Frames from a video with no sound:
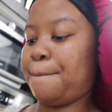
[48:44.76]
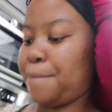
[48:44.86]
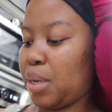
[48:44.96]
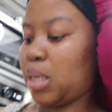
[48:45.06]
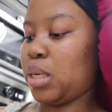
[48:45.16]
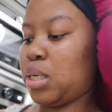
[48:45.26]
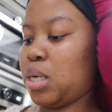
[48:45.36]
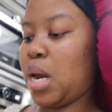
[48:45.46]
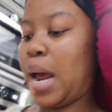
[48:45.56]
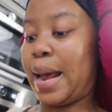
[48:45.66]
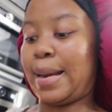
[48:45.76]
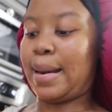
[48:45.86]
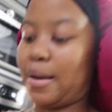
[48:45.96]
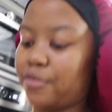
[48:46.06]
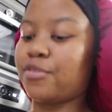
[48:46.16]
but I
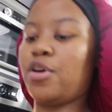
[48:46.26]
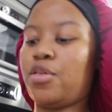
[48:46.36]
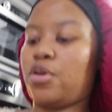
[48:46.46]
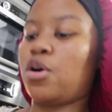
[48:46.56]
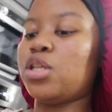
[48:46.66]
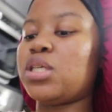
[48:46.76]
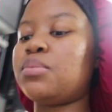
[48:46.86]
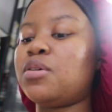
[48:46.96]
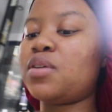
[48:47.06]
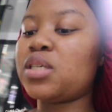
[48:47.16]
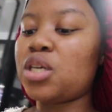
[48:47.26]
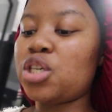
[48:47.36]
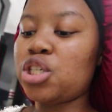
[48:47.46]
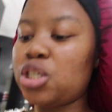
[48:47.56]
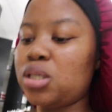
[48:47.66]
love the concept of
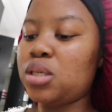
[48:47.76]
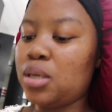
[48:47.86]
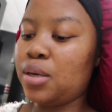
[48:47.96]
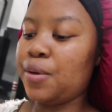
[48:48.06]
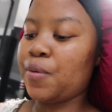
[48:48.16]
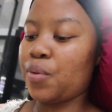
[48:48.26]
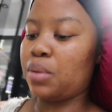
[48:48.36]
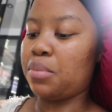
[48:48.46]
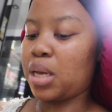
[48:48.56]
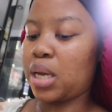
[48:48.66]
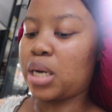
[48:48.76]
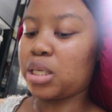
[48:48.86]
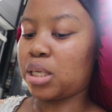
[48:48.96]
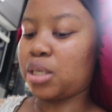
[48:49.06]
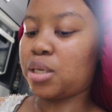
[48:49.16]
lasagna sheets and making
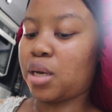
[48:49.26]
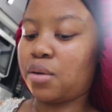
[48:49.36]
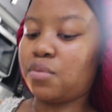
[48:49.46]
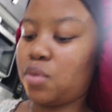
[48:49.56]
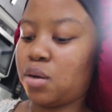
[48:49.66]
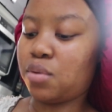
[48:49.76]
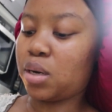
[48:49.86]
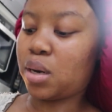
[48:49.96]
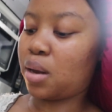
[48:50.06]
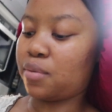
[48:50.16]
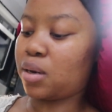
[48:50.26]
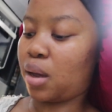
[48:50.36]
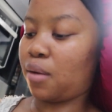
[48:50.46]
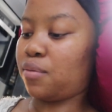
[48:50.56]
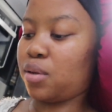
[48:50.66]
lasagna. I really love it.
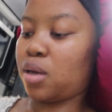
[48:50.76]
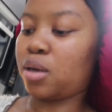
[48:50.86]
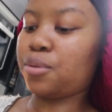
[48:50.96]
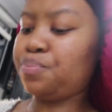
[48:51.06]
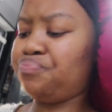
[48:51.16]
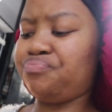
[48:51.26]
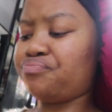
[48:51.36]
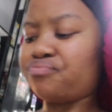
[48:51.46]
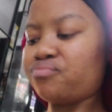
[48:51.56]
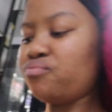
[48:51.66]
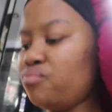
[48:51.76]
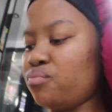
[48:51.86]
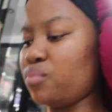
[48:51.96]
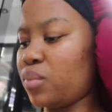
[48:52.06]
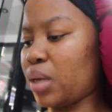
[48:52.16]
Like, I feel like
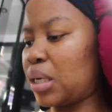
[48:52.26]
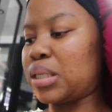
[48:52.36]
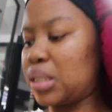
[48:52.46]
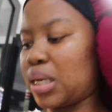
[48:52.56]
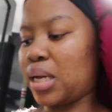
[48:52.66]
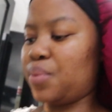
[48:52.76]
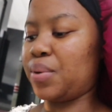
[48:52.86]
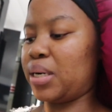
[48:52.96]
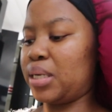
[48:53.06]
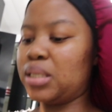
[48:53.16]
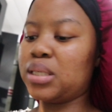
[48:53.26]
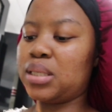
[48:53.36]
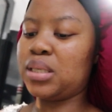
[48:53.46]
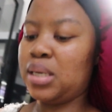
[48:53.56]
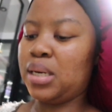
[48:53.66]
it's exactly what it
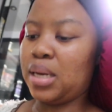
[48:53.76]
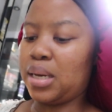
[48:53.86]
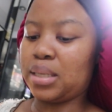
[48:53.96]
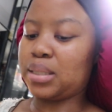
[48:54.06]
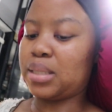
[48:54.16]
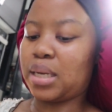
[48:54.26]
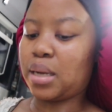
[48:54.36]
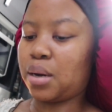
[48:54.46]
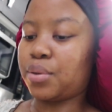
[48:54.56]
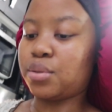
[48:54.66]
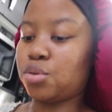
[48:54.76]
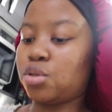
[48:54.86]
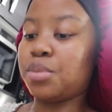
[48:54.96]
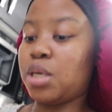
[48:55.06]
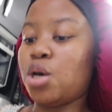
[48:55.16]
needs. It's exactly how it needs
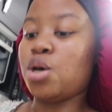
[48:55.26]
to be.